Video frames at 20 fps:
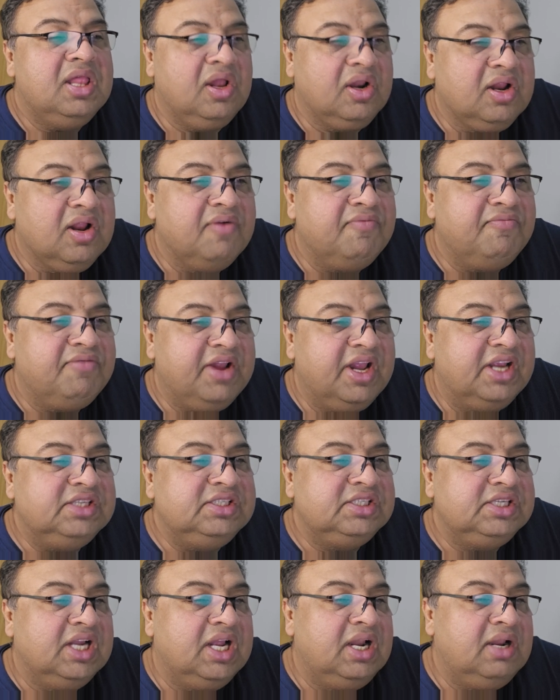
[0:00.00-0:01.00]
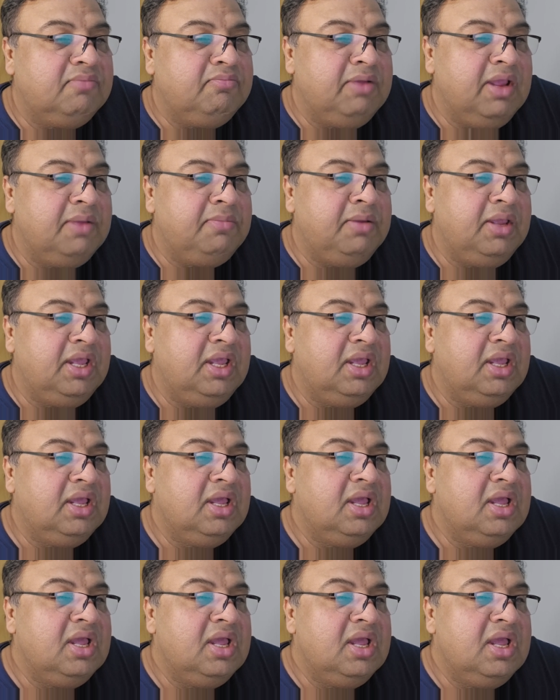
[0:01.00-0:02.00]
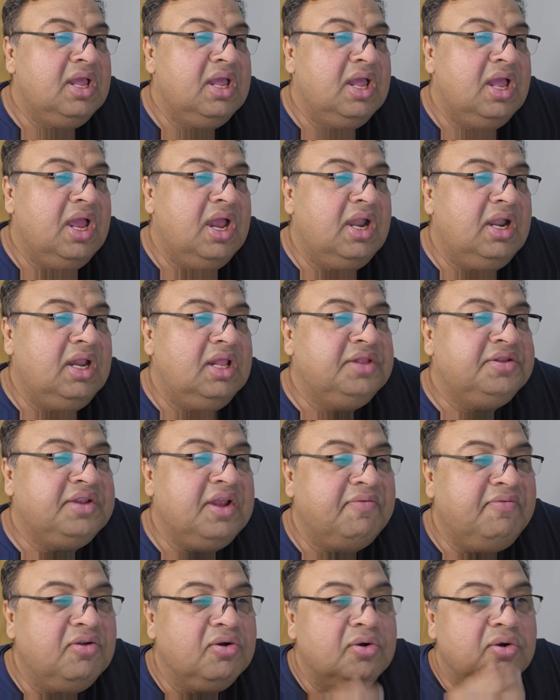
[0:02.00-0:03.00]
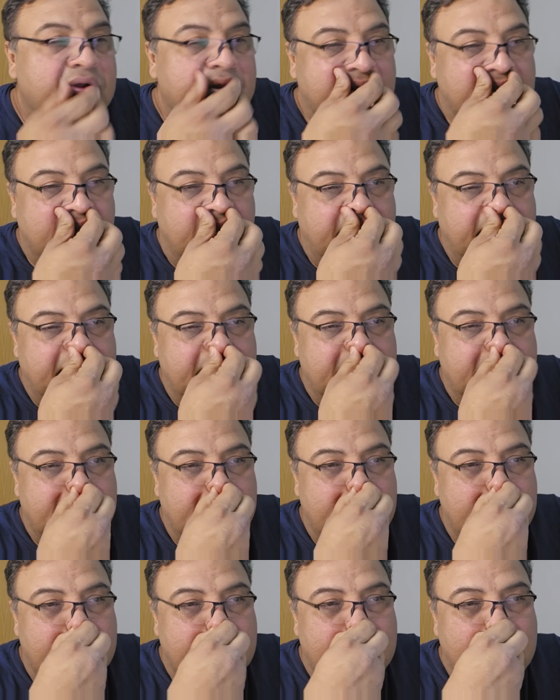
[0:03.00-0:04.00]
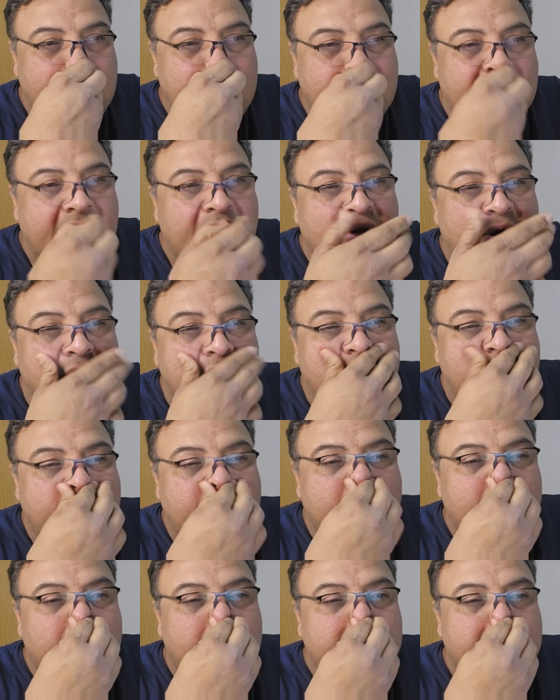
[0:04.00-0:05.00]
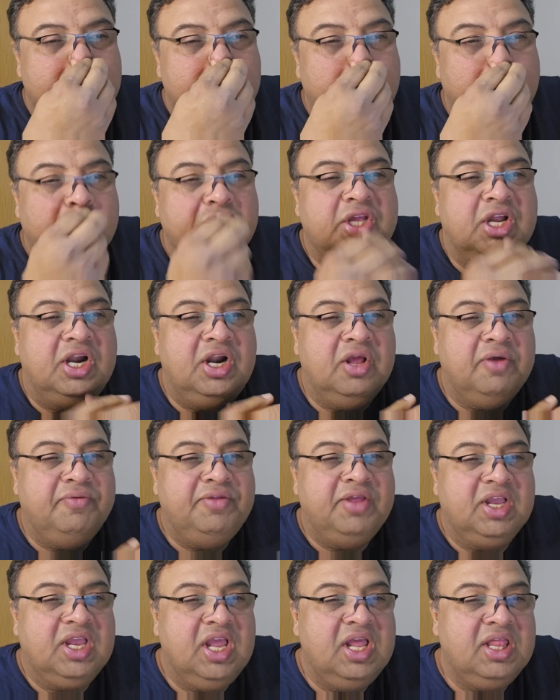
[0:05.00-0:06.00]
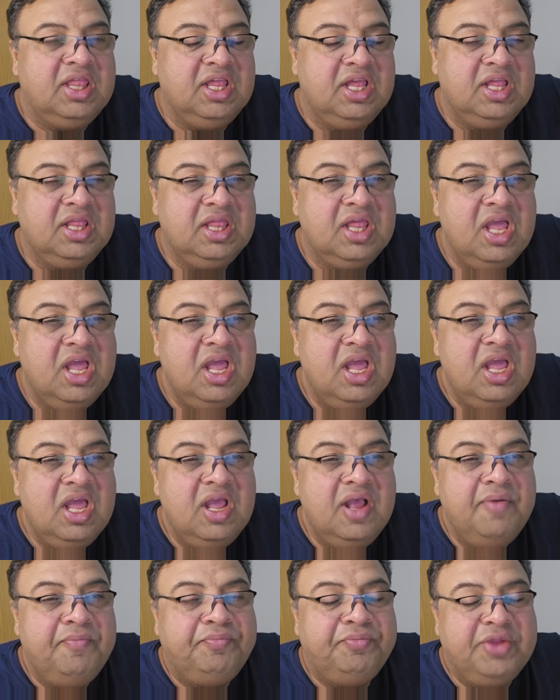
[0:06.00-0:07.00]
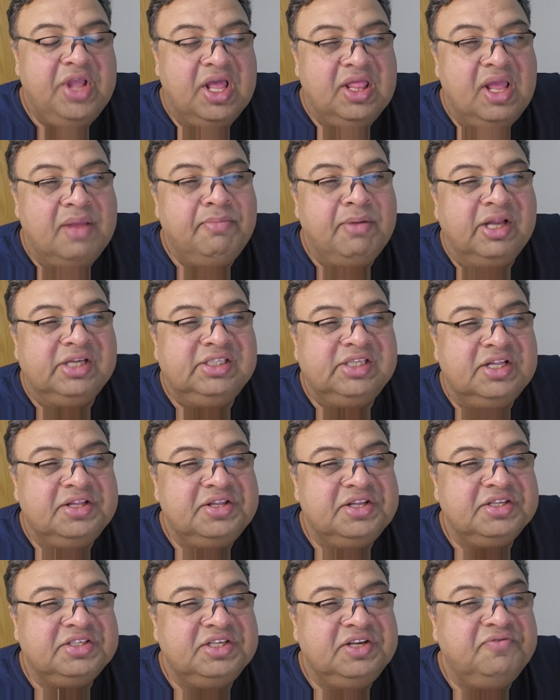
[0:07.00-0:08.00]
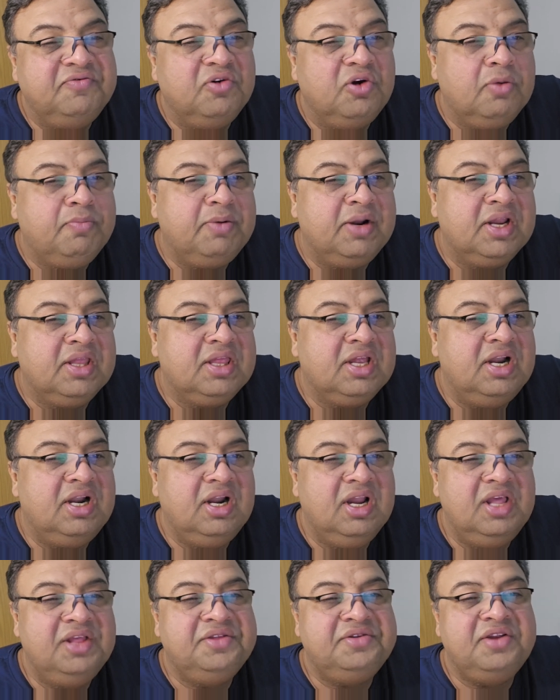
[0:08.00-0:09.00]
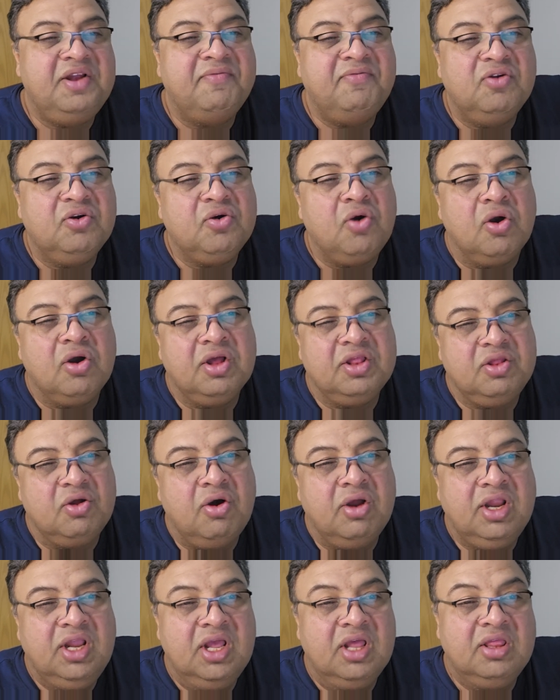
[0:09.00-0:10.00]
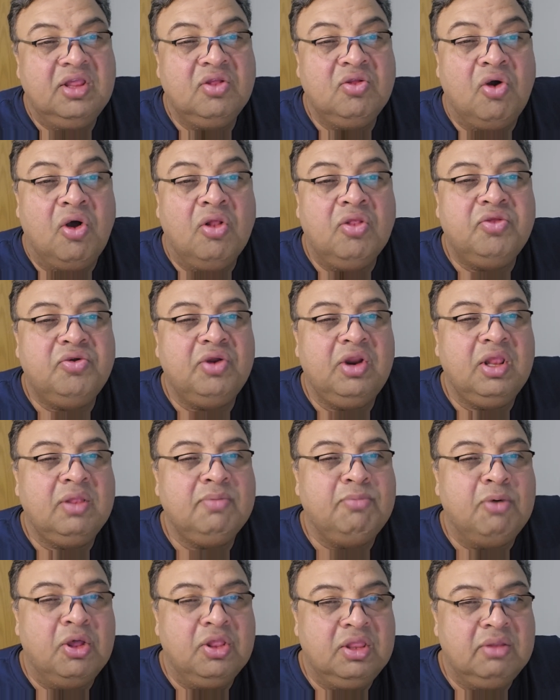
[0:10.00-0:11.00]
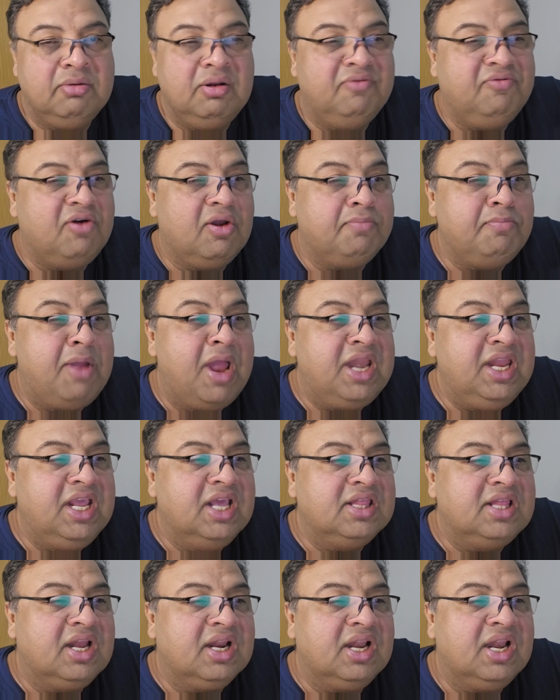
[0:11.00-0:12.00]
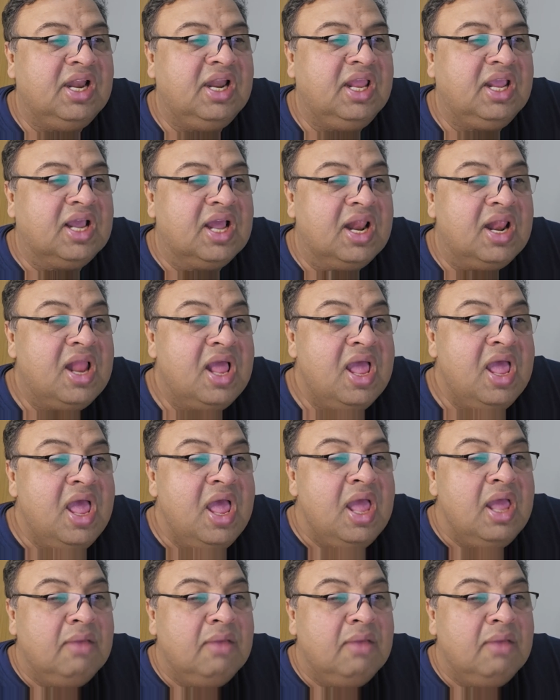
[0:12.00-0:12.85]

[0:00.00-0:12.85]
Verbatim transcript: circumferential maybe and Staphylococcus aureus is seen in almost two-thirds of the cases. As I mentioned, 64%. Staphylococcus aureus is also responsible for many other clinical